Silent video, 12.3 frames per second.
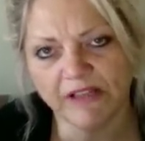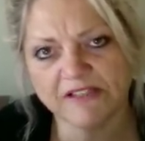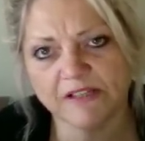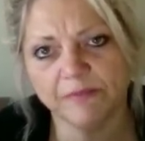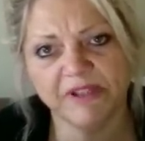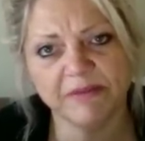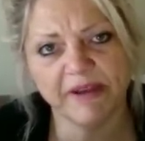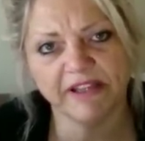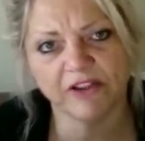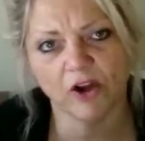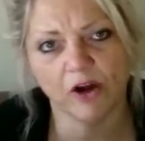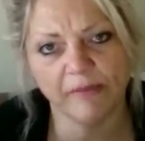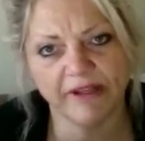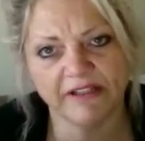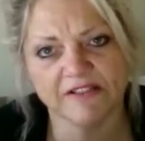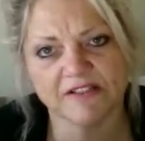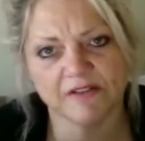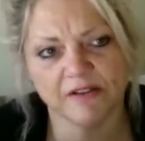Somebody made a
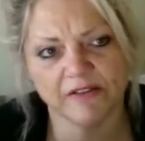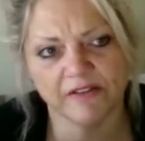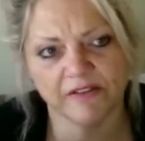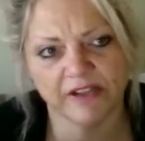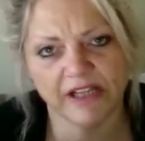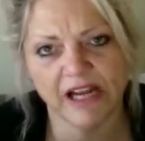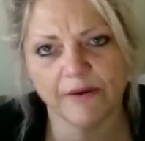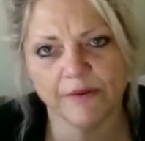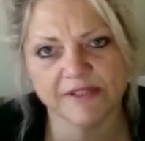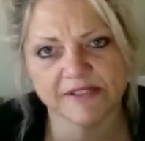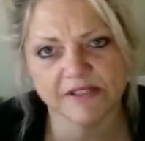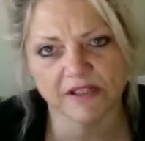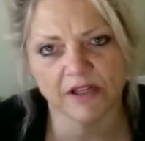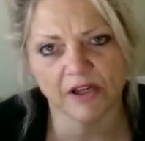comment that I was